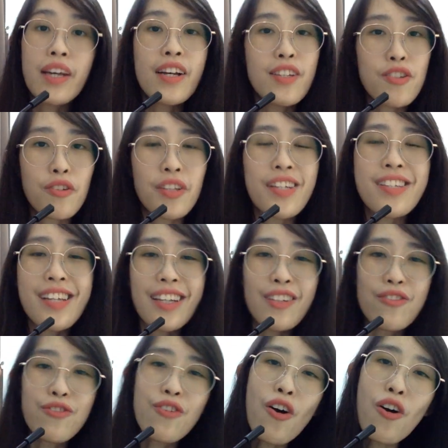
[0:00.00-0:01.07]
So these are the
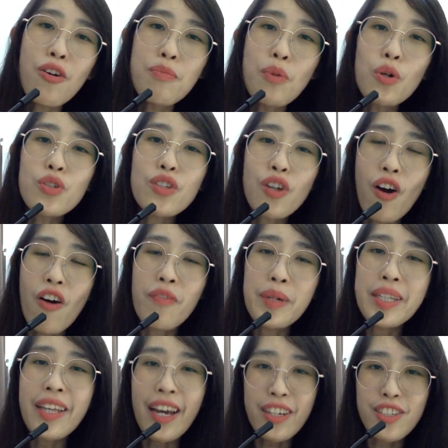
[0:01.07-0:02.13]
four most
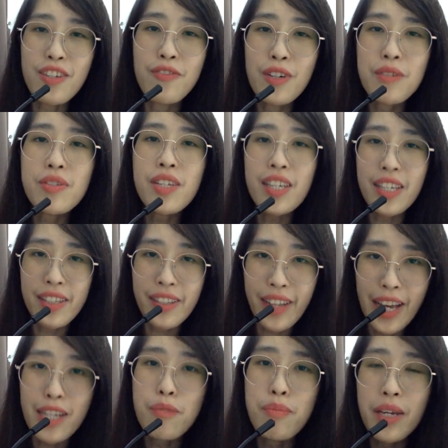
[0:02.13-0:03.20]
common action verbs in
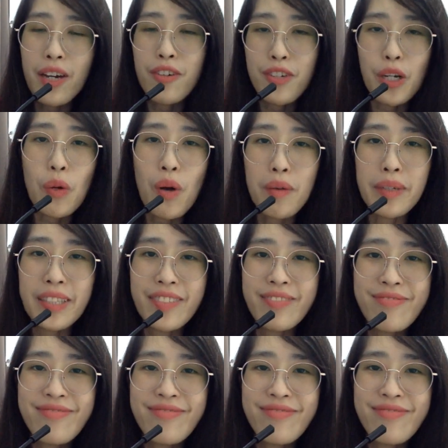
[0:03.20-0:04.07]
SBL requirement.